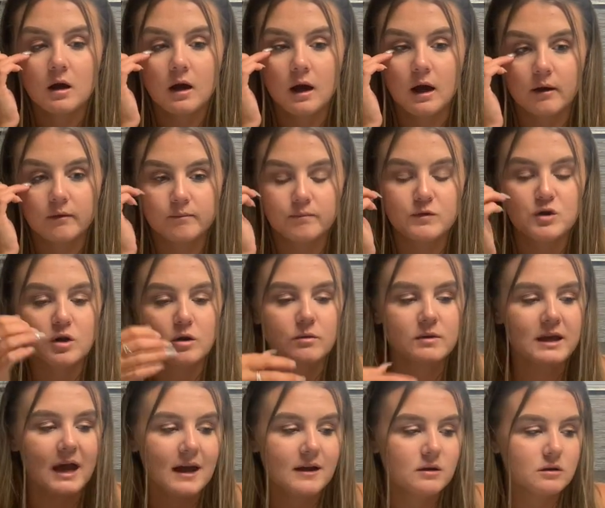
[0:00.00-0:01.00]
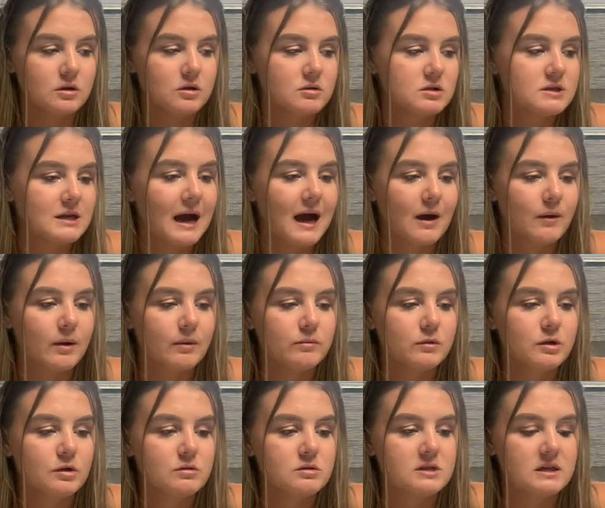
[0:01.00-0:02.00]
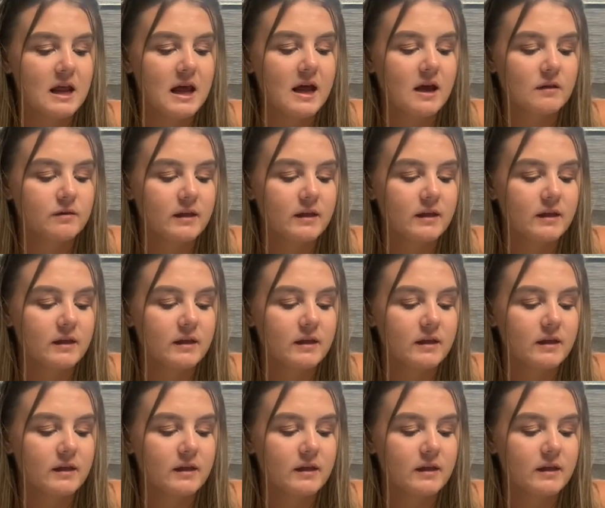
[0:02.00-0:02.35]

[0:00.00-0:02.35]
I, you know, get used to how I'm using it,